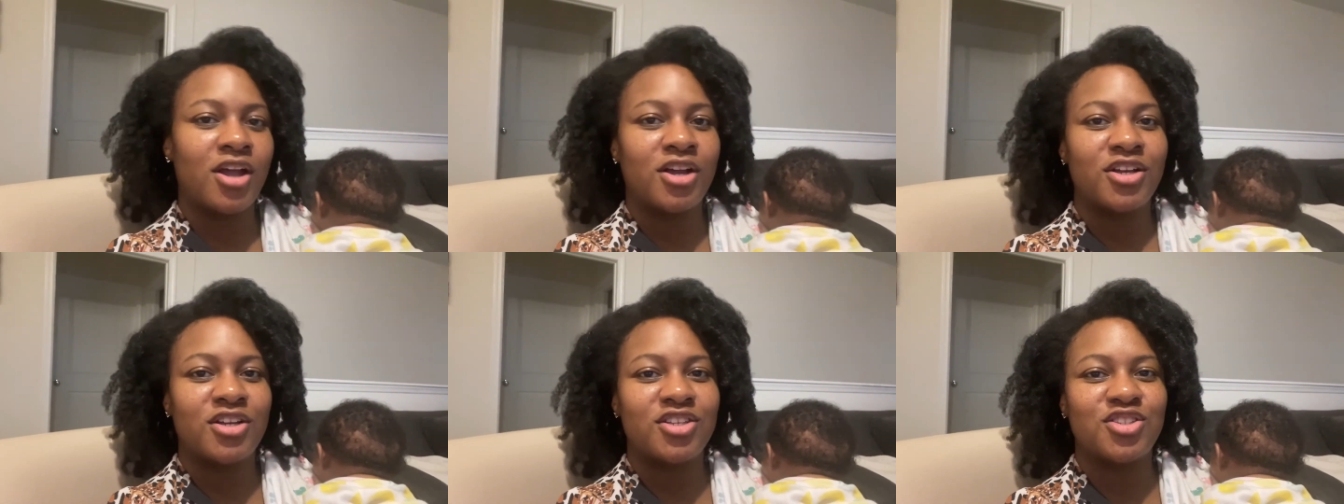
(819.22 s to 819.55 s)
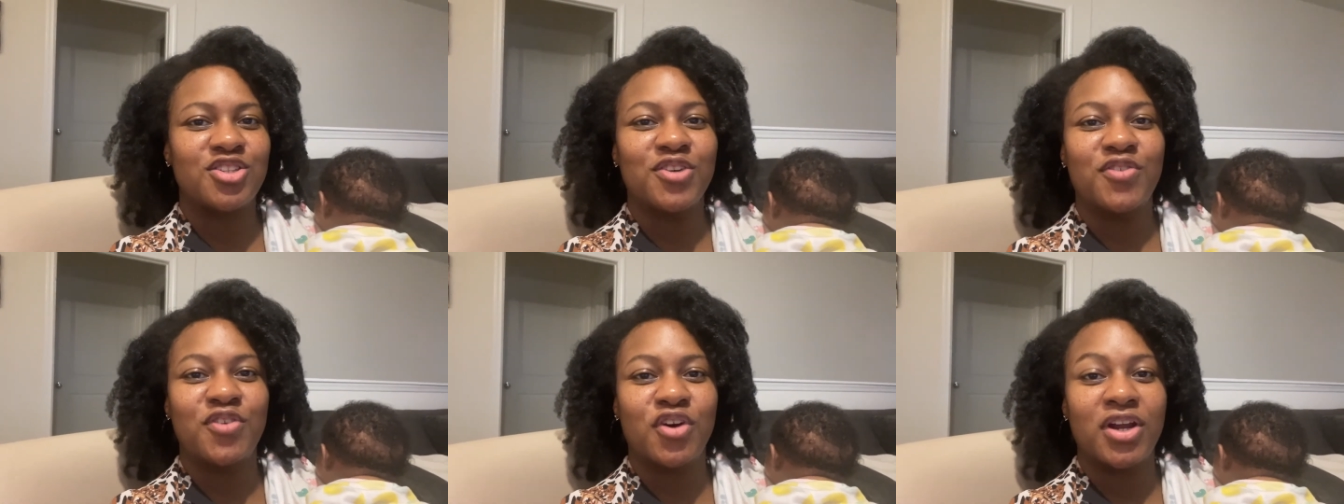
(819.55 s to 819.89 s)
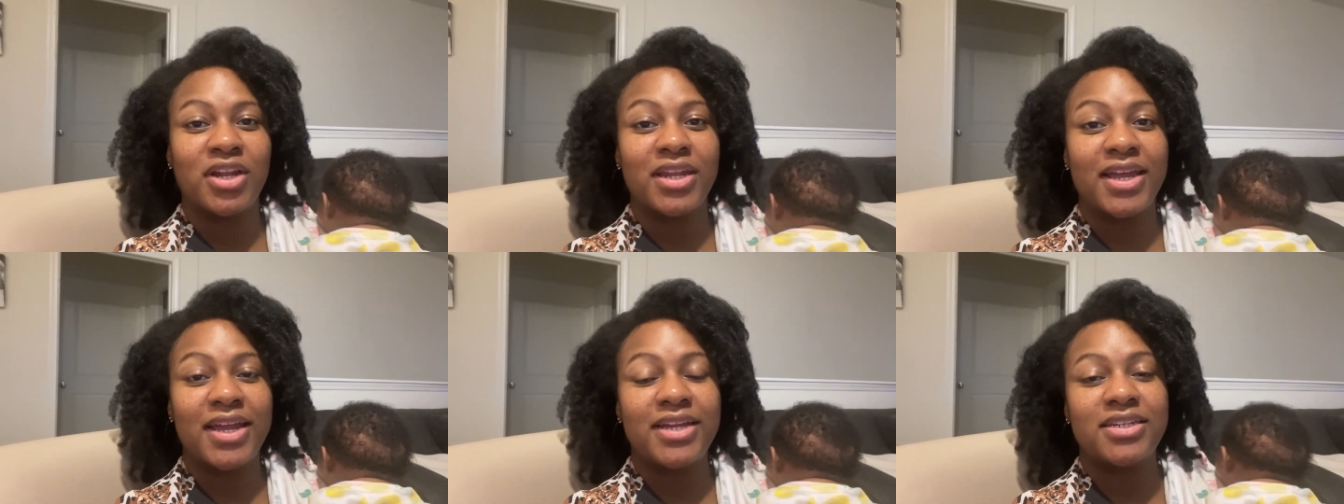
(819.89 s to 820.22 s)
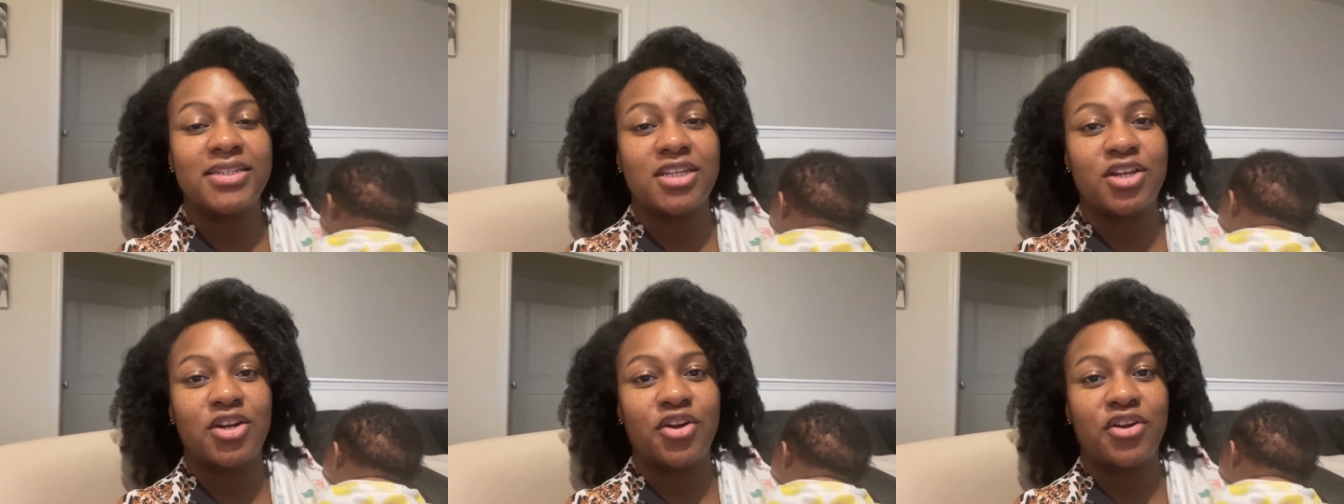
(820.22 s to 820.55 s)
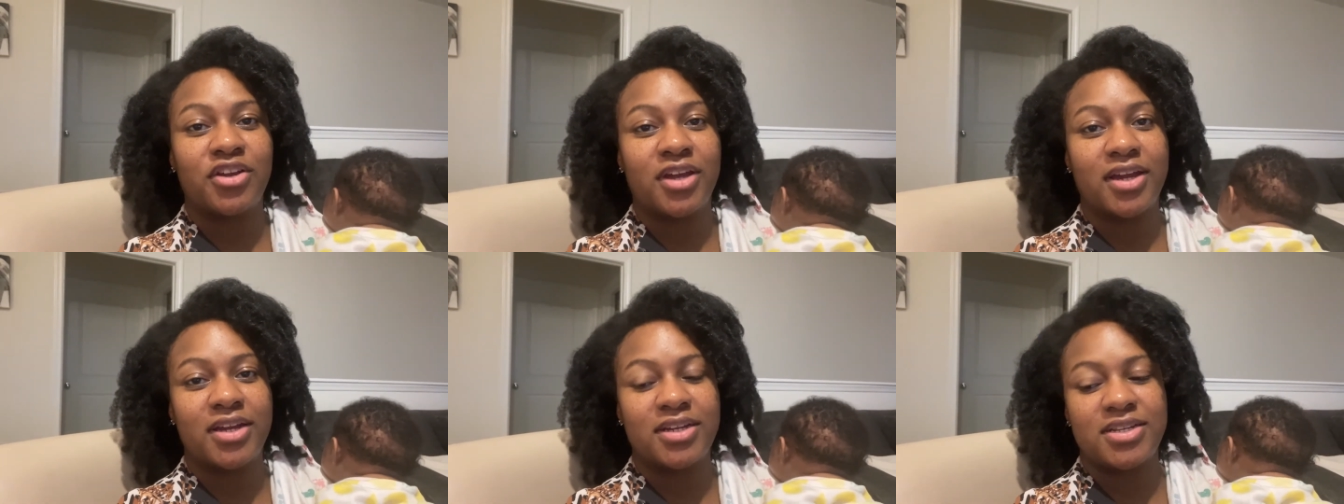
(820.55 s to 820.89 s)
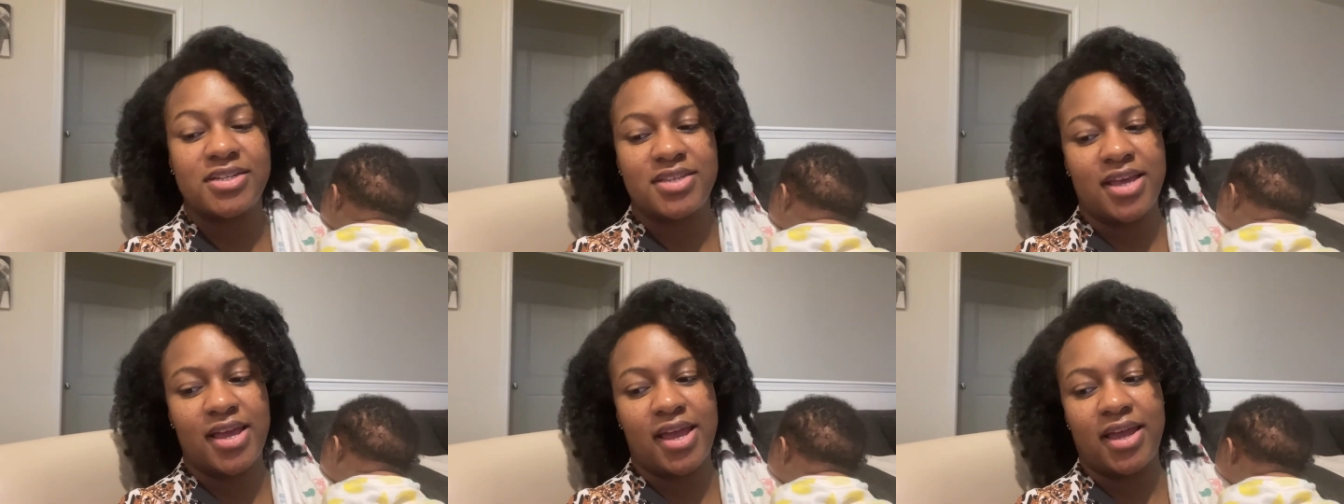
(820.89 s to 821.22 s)
So for a late dinner,
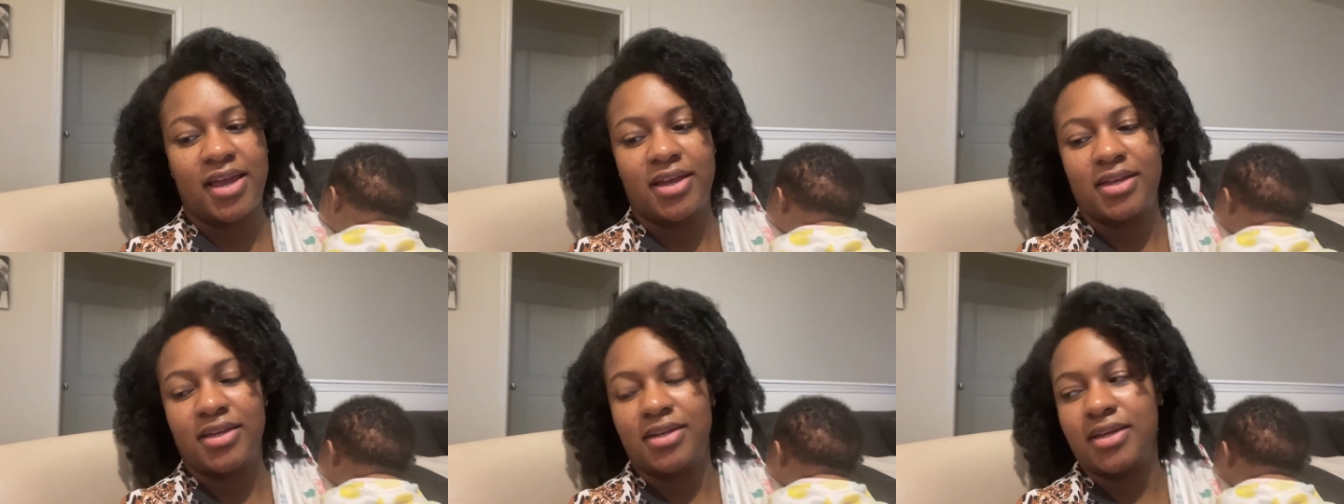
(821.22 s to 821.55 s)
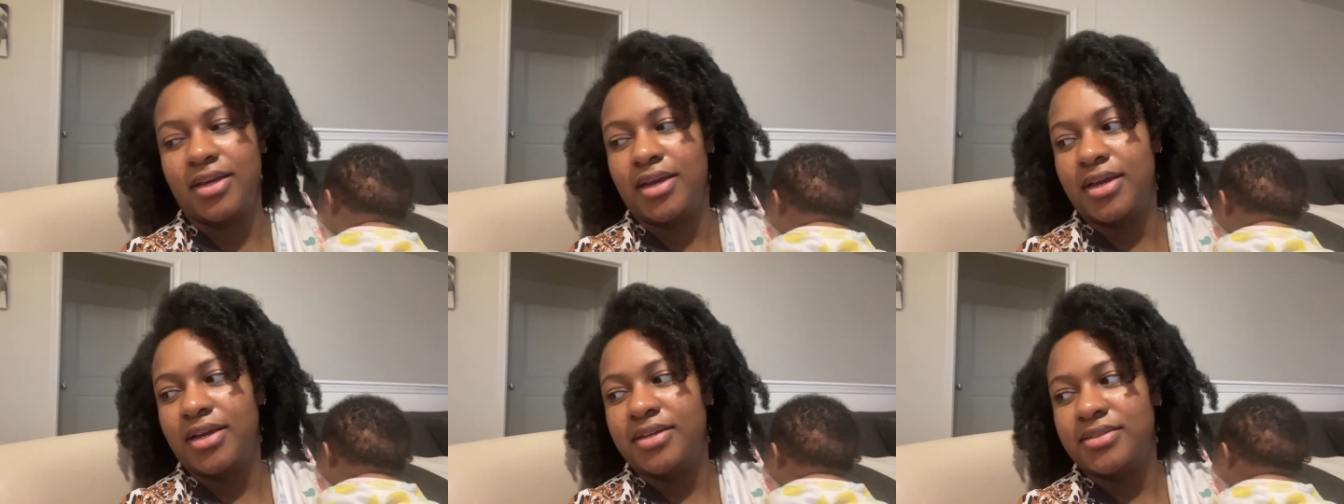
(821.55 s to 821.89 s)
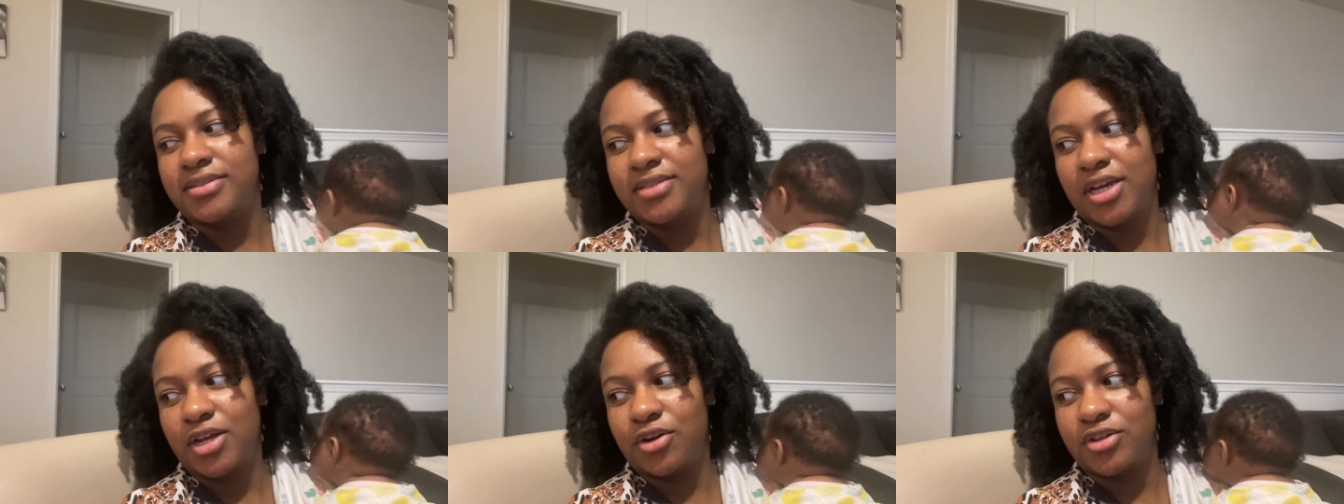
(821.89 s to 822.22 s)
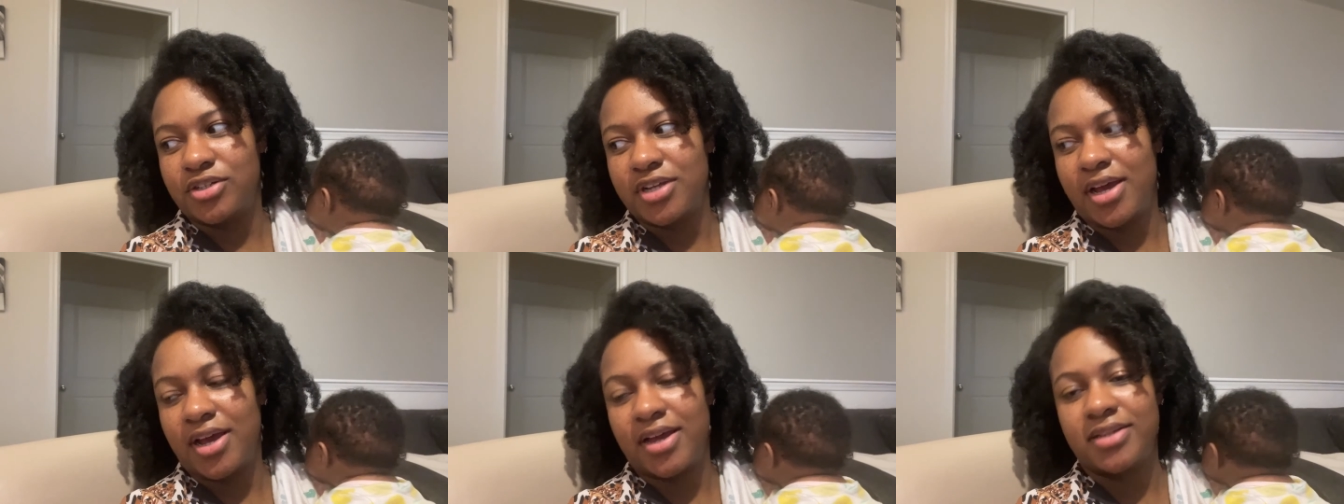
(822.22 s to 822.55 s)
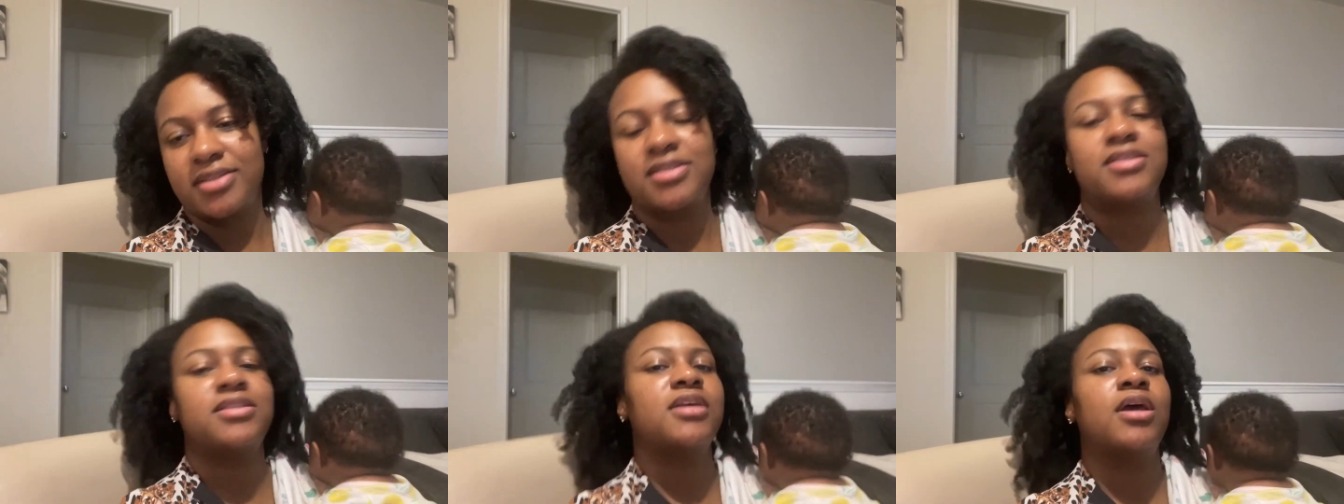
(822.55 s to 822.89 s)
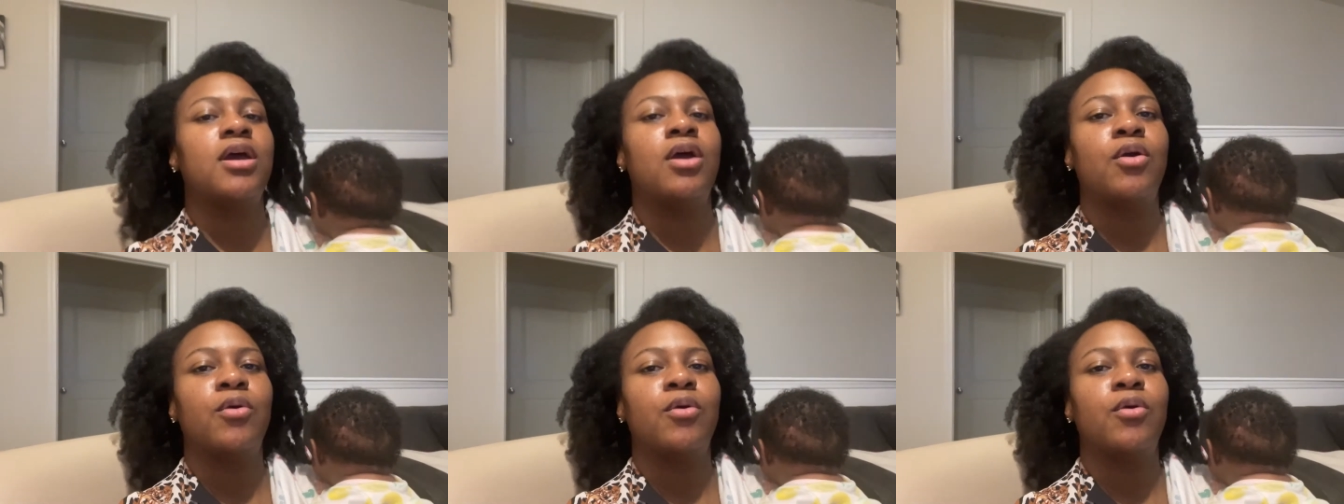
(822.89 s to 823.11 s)
Yanni's had tater tots,